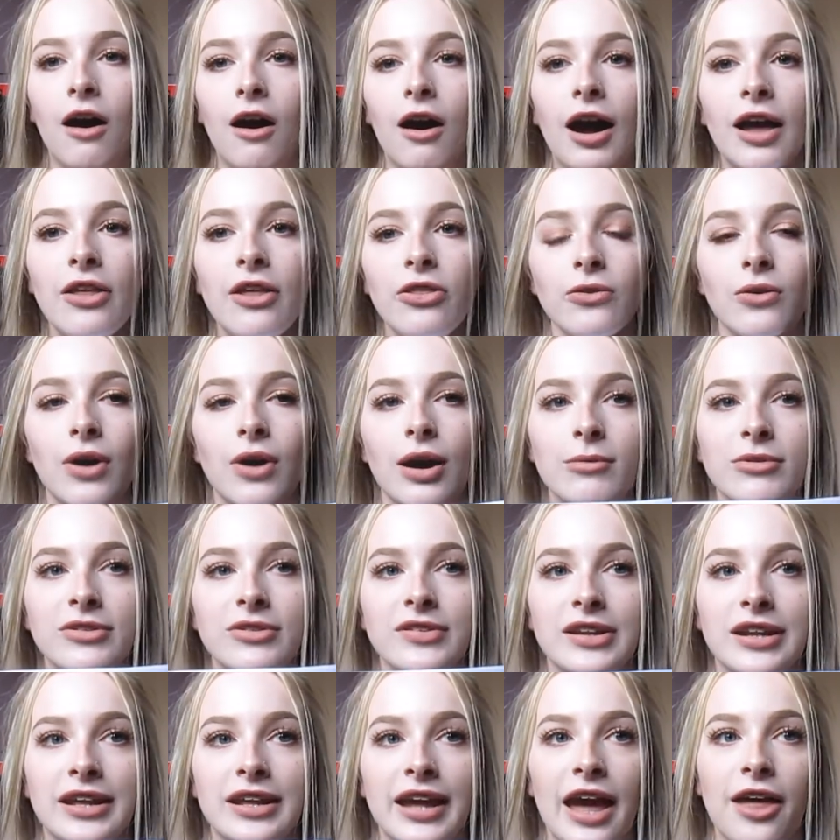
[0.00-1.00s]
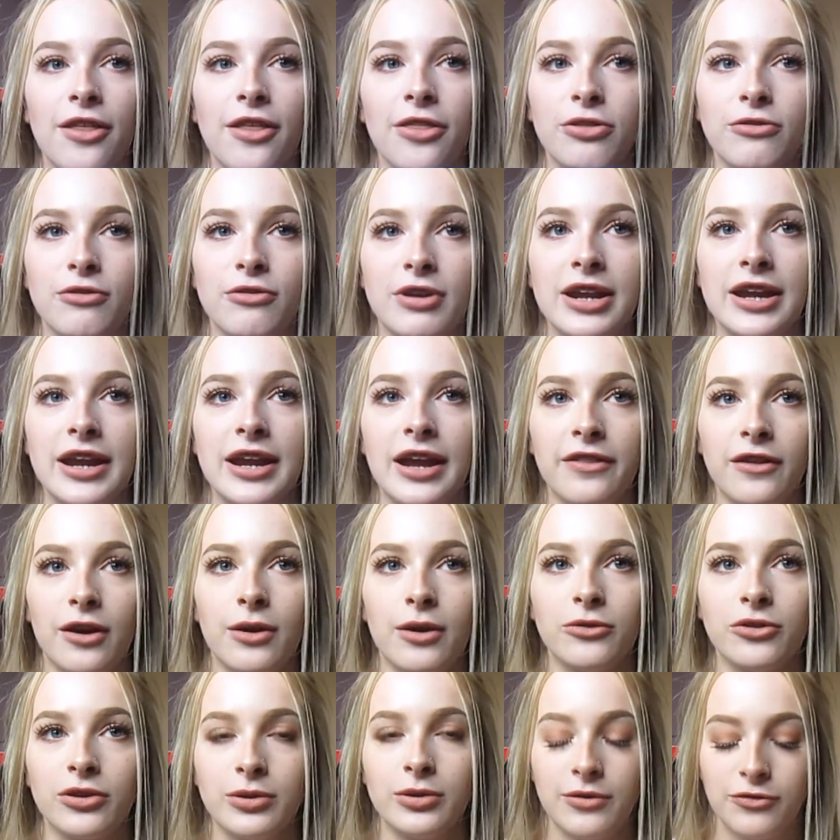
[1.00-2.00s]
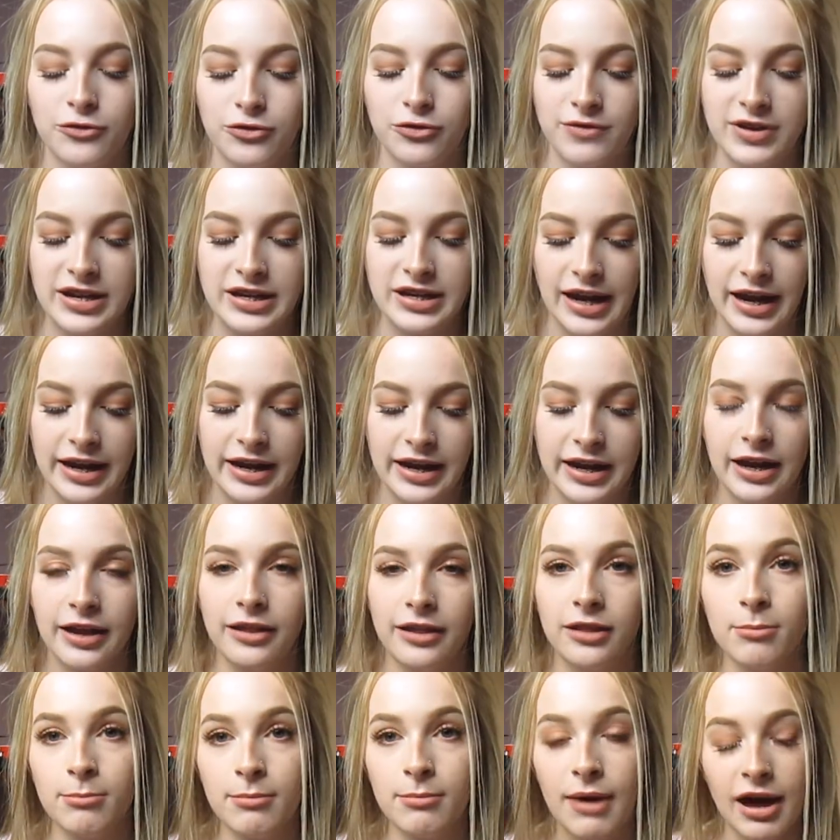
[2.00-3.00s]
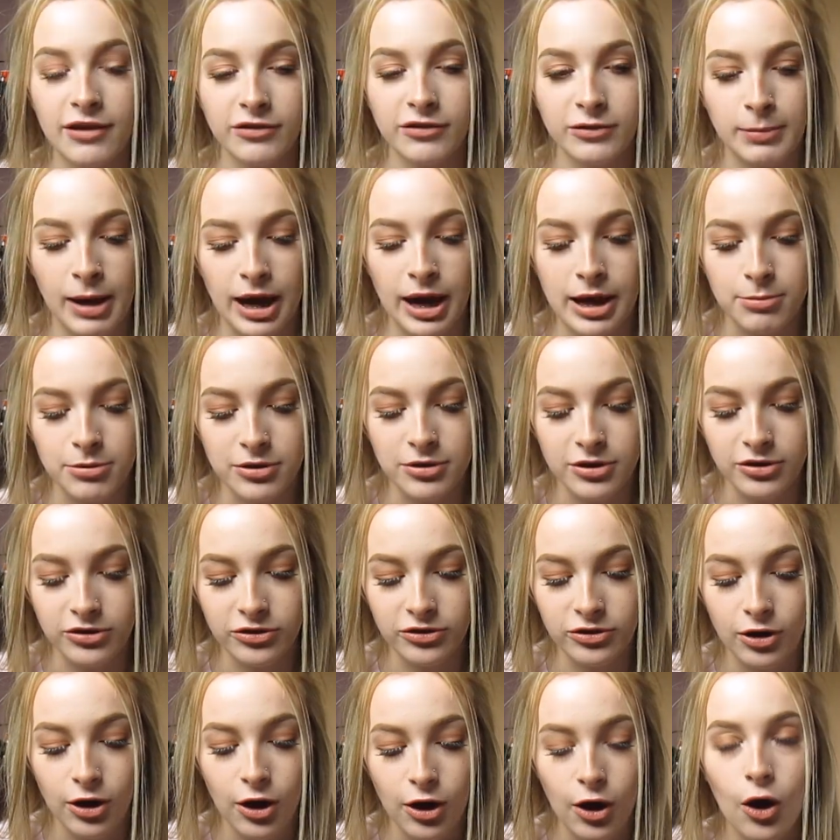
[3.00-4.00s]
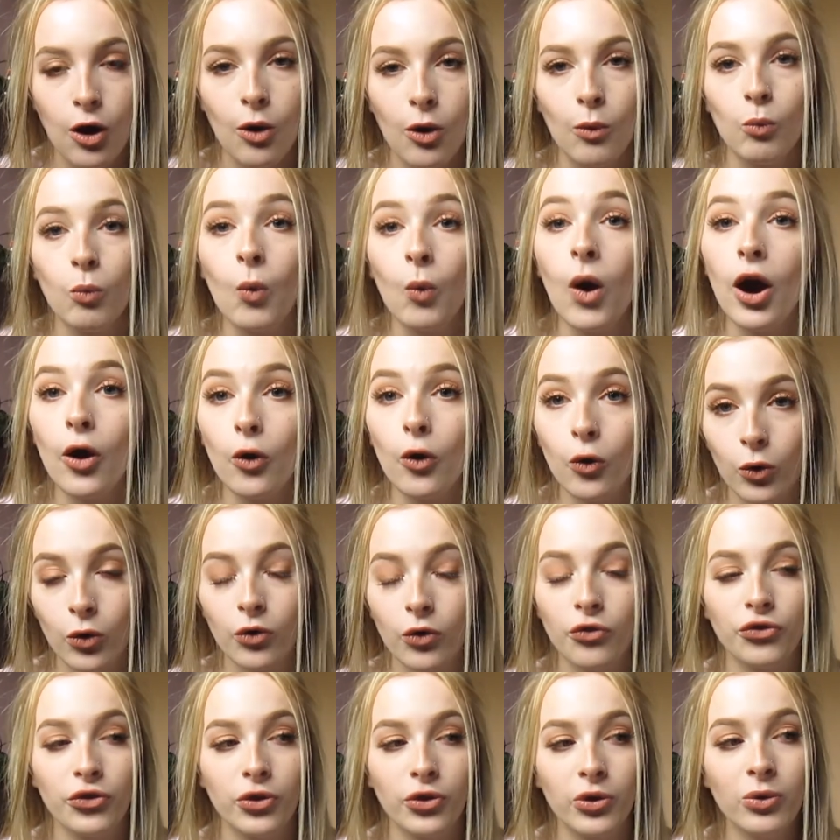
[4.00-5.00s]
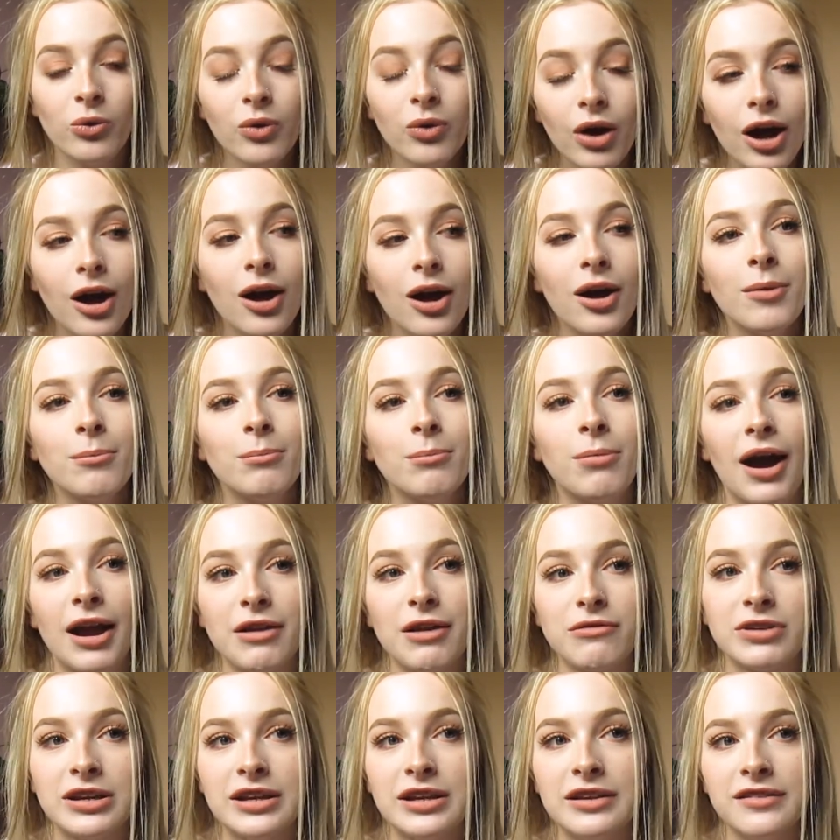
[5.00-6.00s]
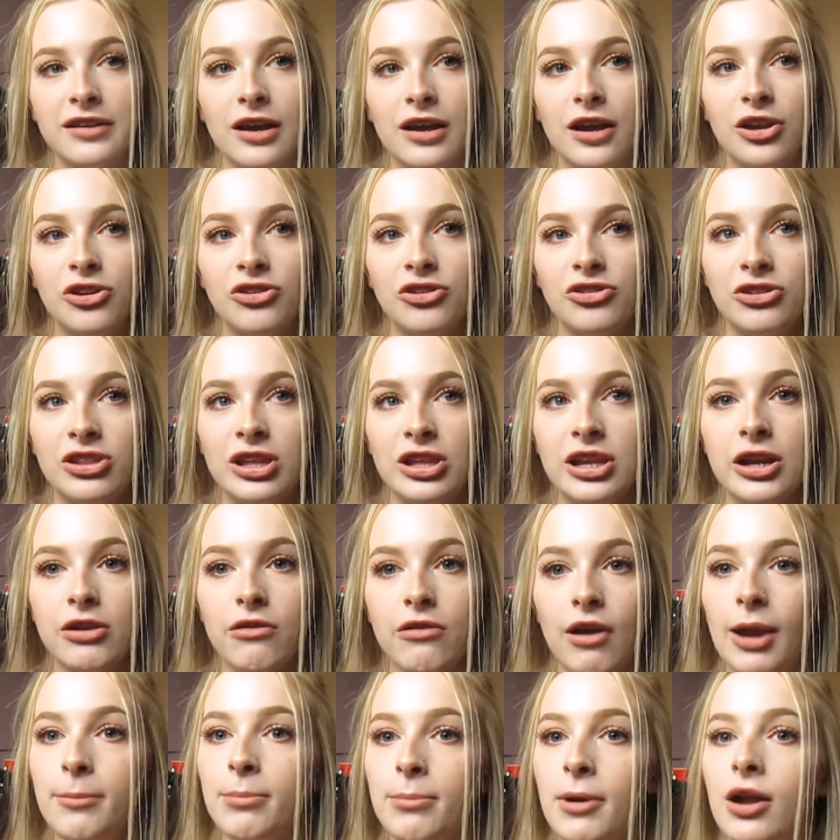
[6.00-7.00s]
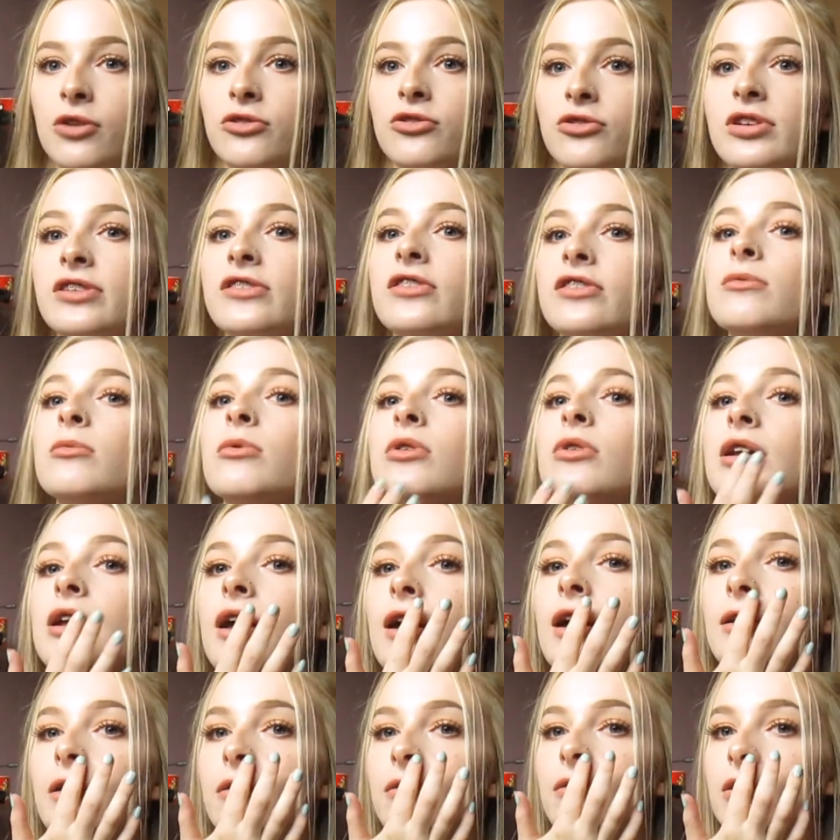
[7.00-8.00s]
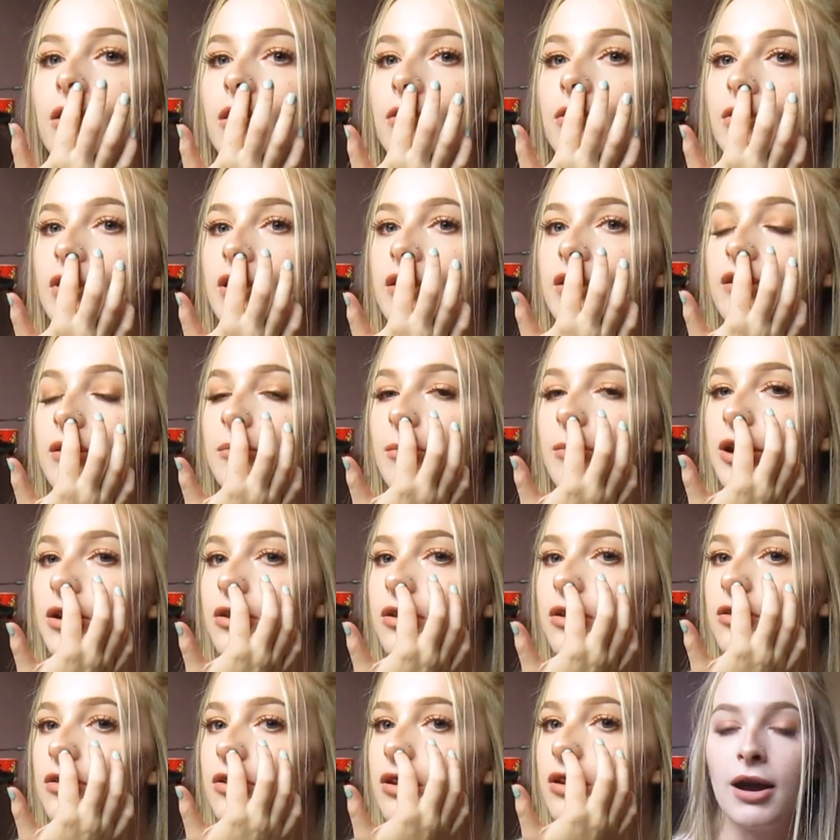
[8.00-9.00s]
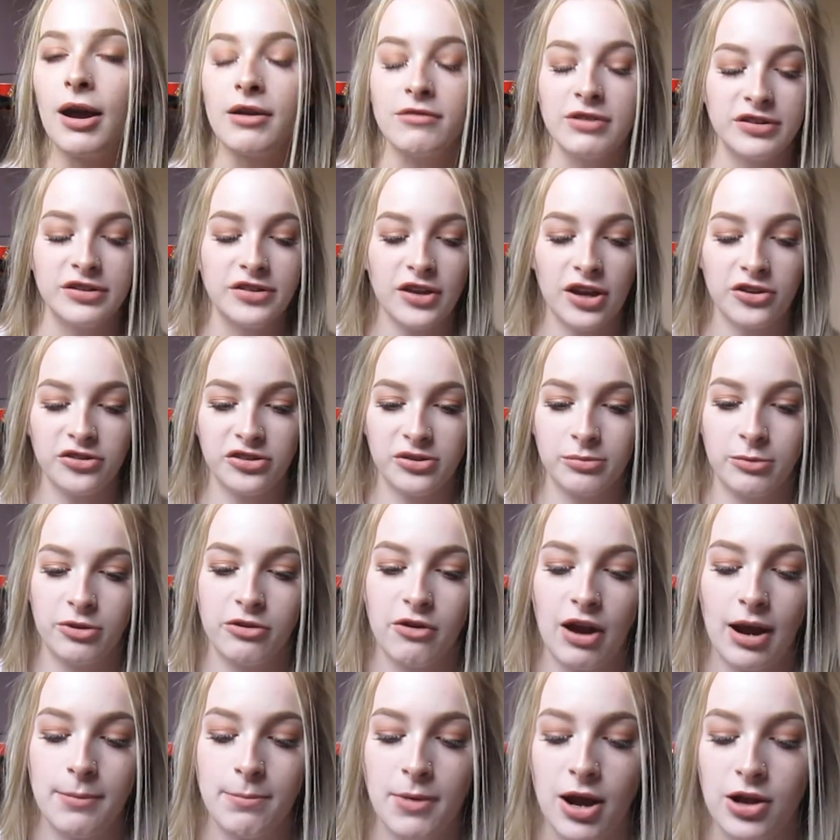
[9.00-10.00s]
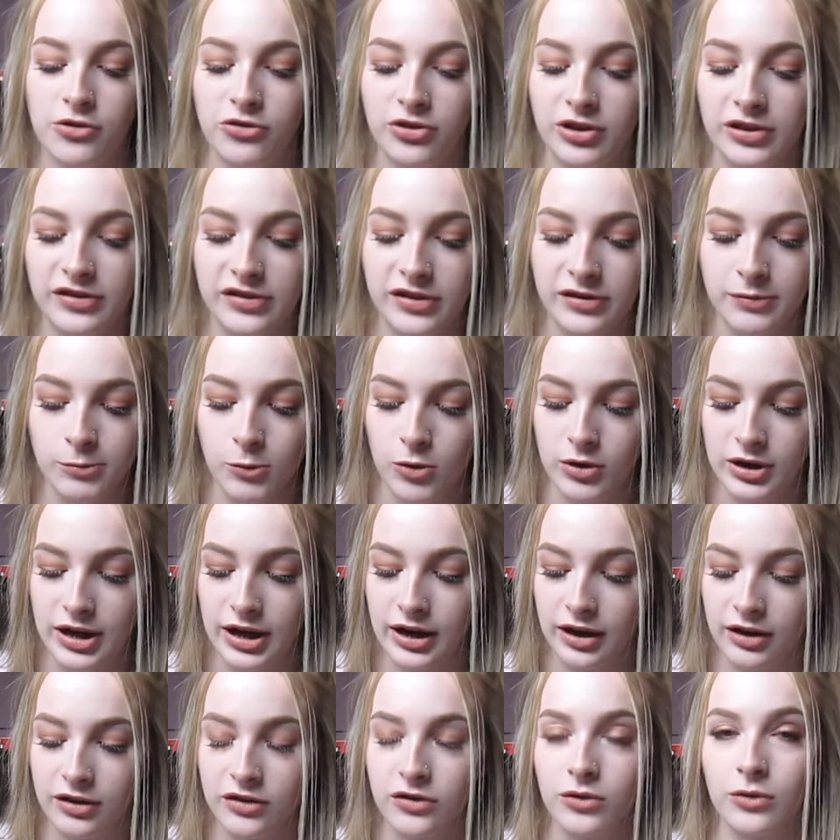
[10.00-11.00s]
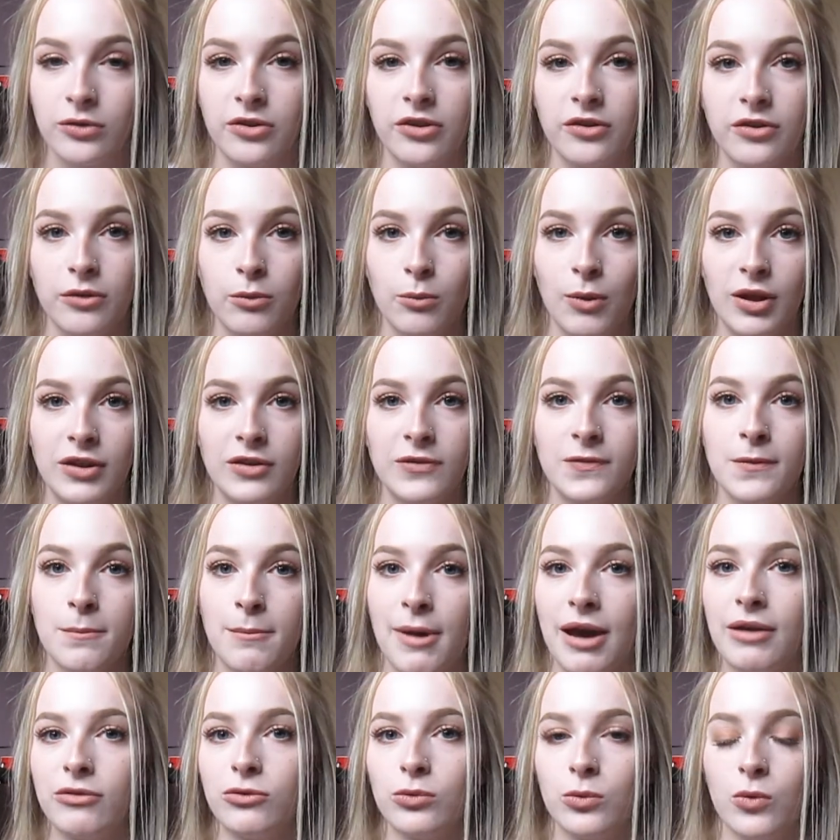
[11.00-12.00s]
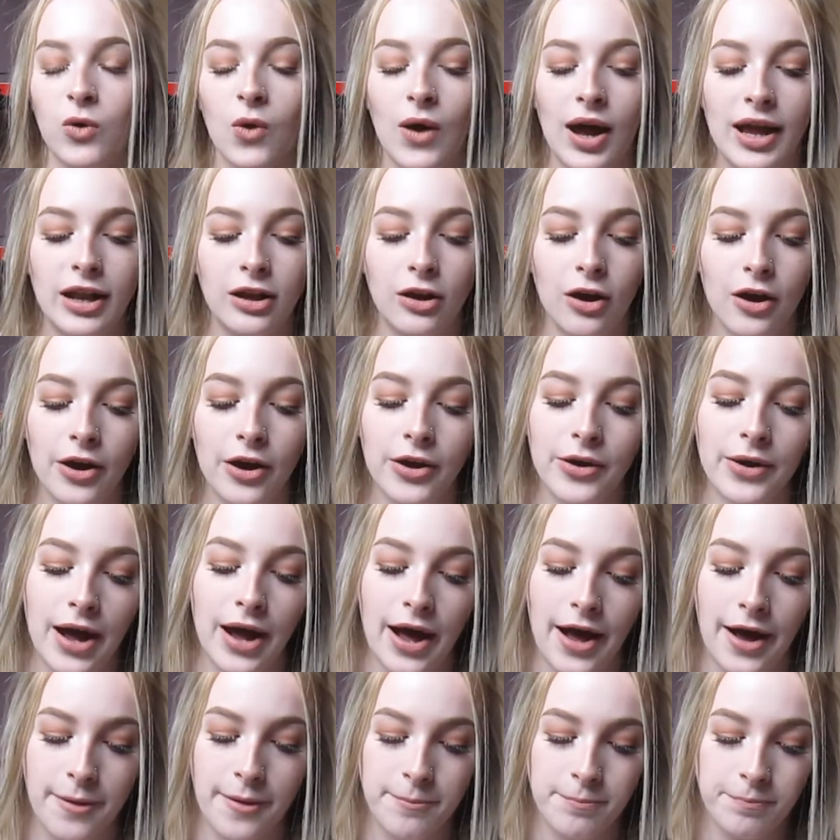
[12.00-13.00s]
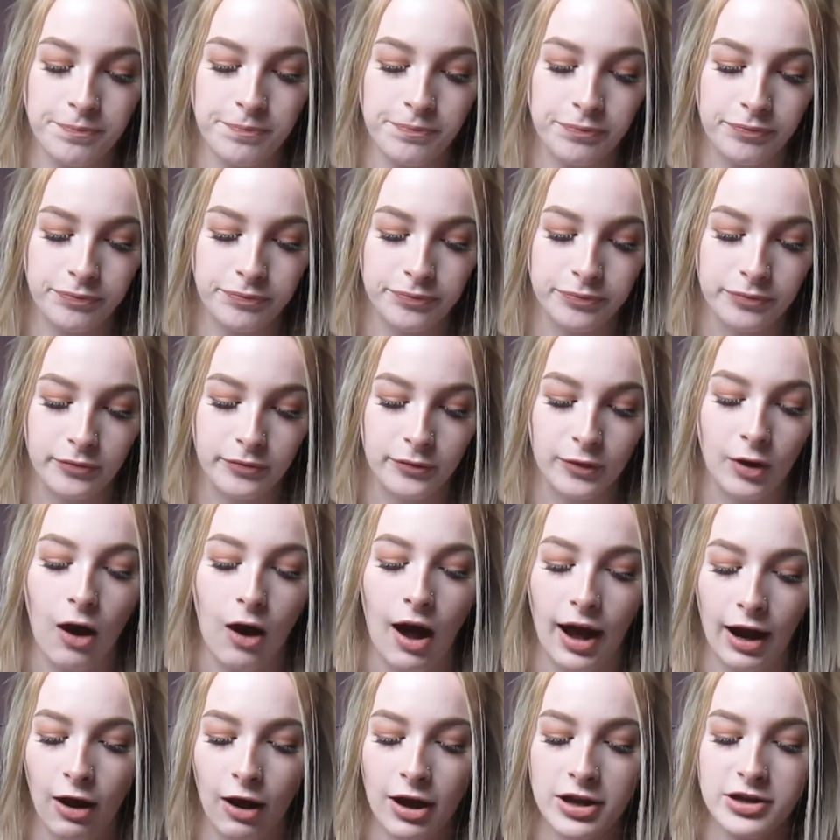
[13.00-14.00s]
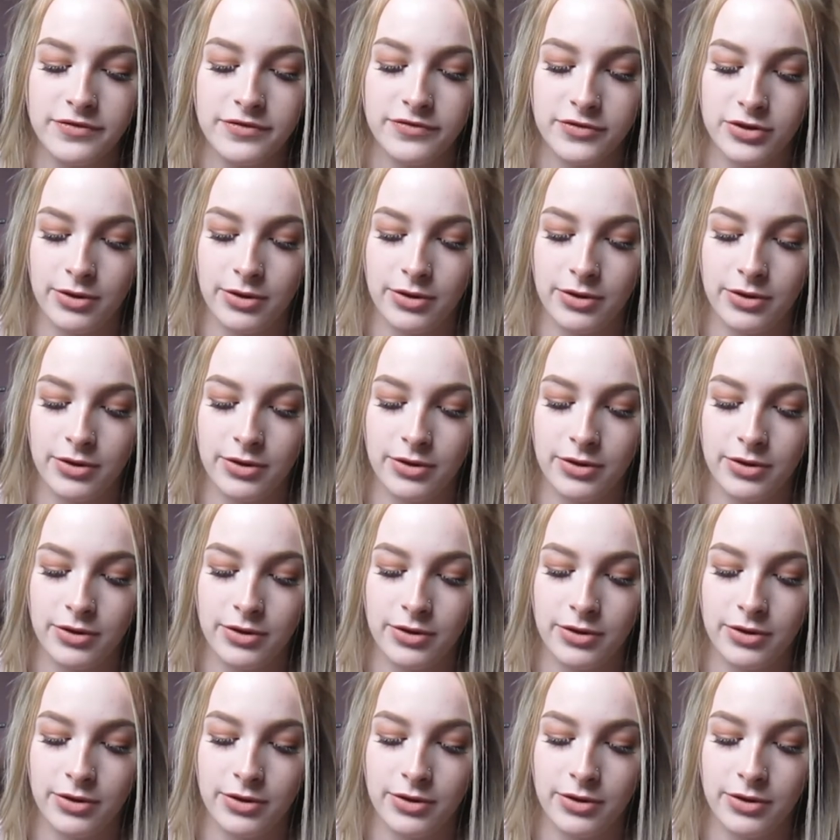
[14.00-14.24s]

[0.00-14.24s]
I thought I was going to get a 3 and that I was going to have to retake it, and the maths papers were awful, but I researched the grade boundaries this morning. I don't really know if you can see my notes. I researched some of the grade boundaries this morning and saw that the ones for maths were quite low. I kind of